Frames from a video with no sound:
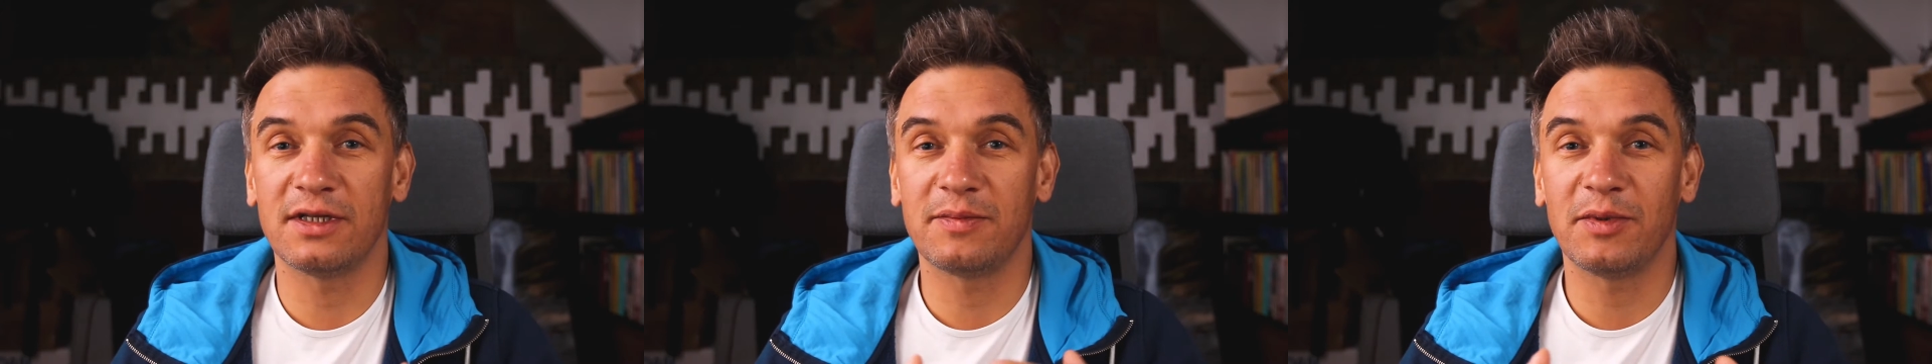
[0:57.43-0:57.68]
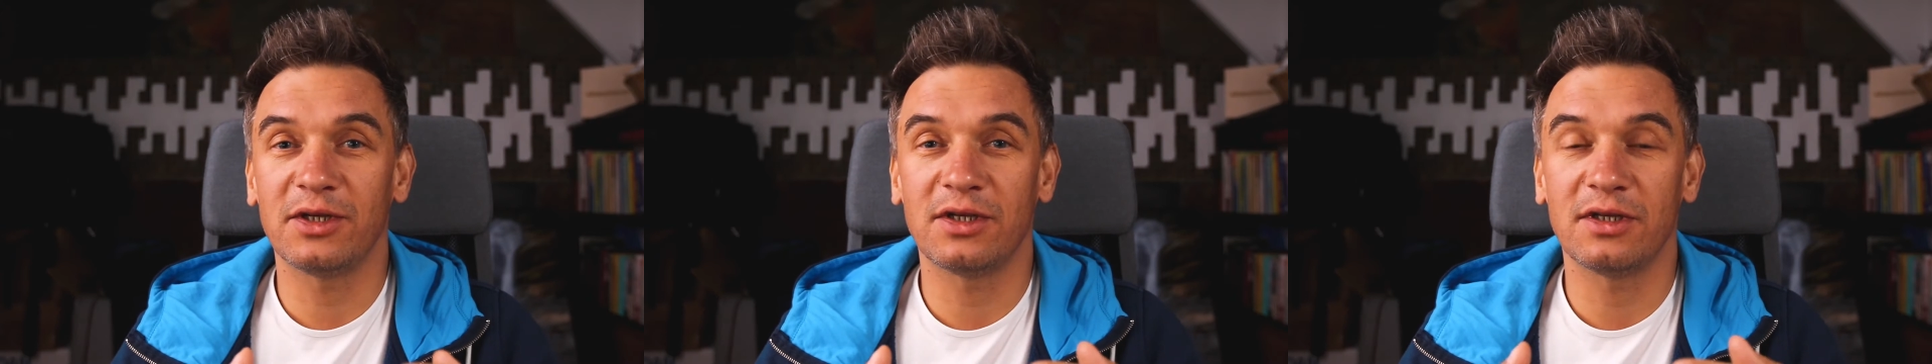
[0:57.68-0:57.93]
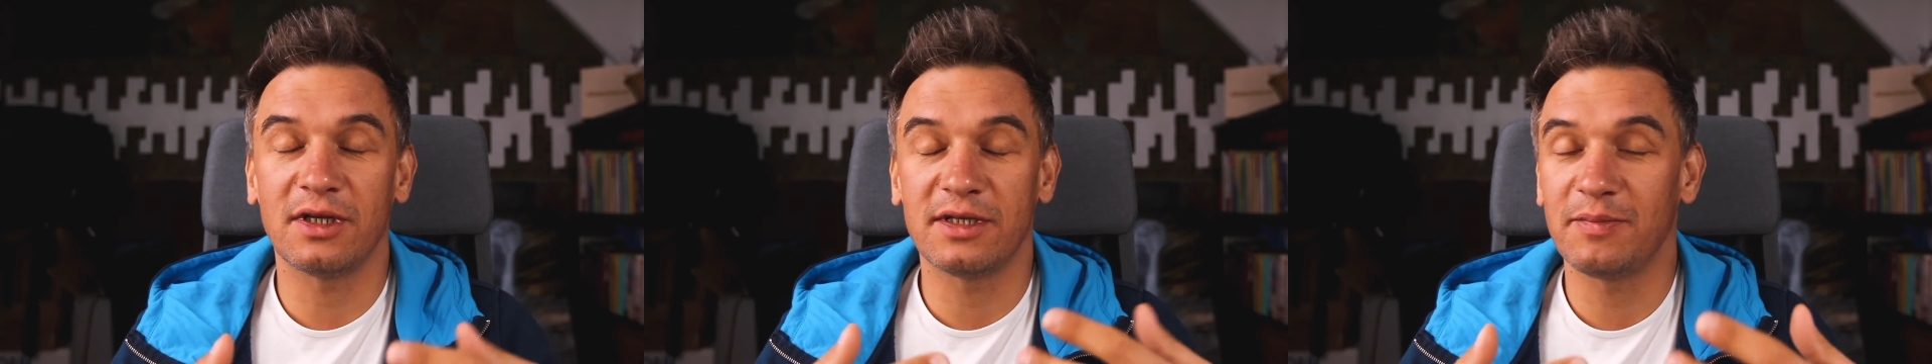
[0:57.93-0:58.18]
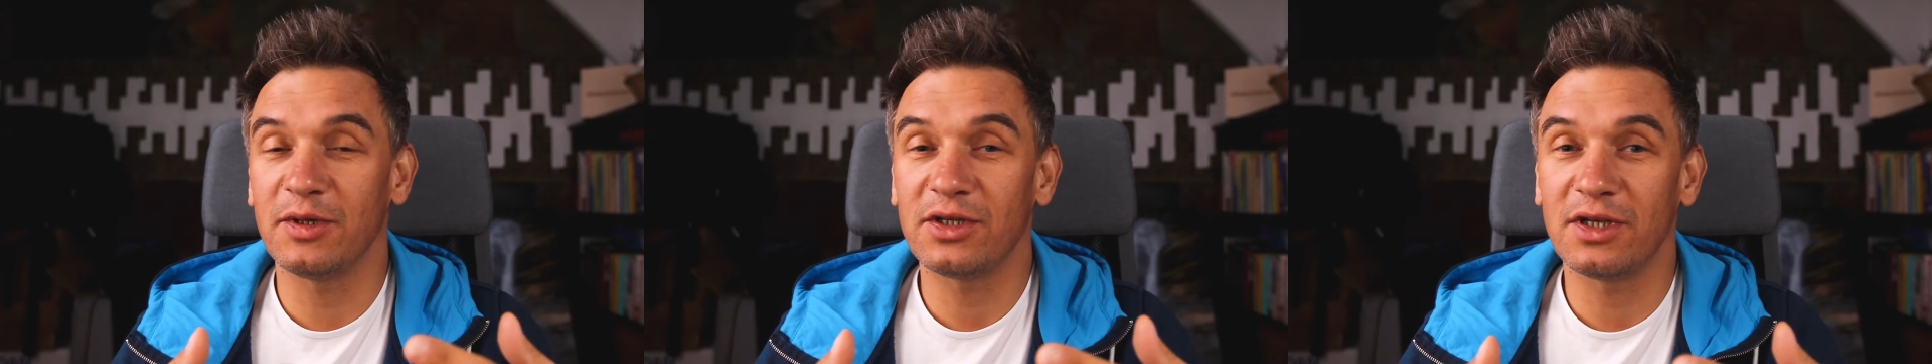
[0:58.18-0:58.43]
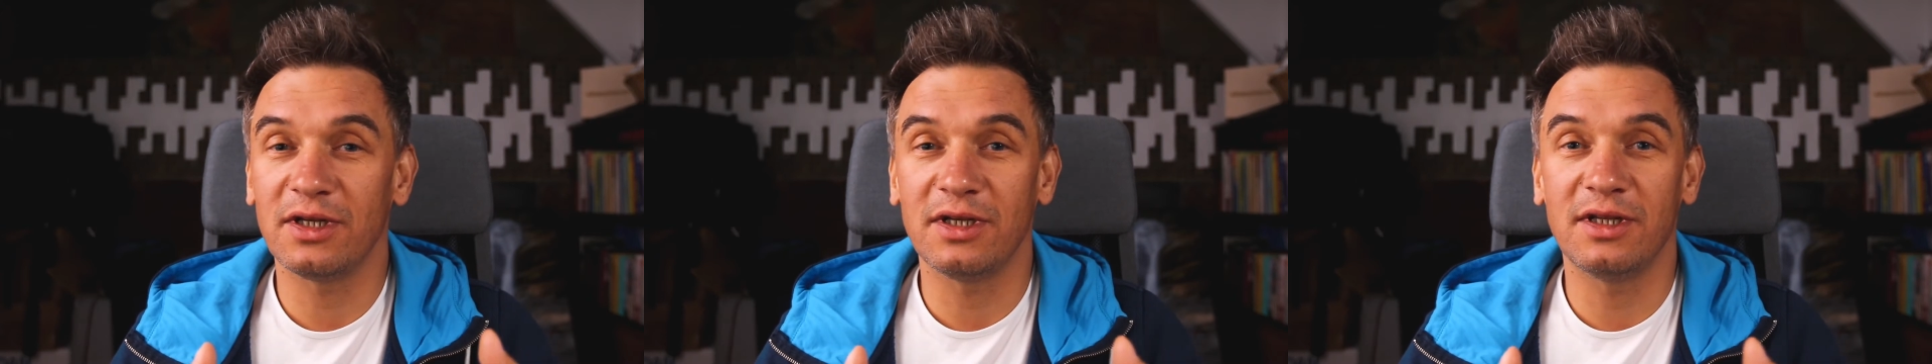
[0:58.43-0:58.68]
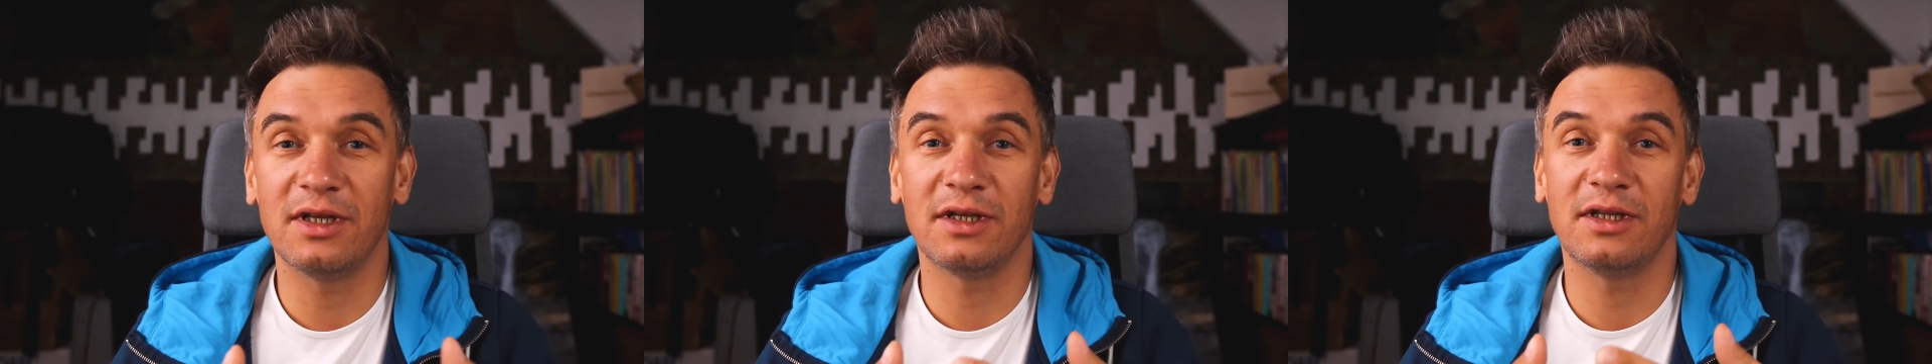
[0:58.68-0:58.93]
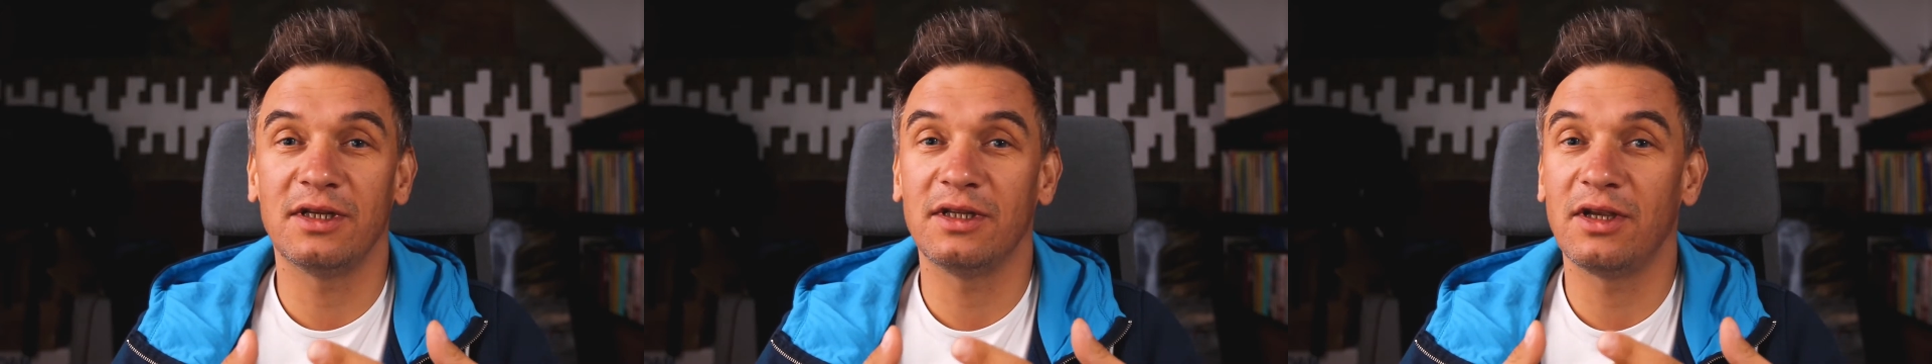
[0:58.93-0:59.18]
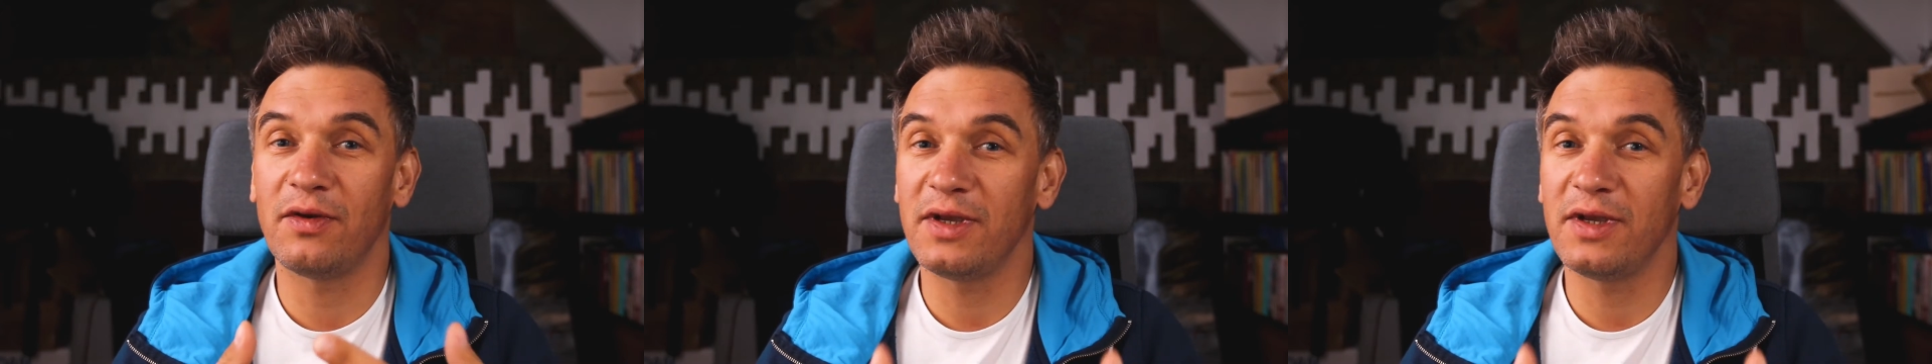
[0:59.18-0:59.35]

especially the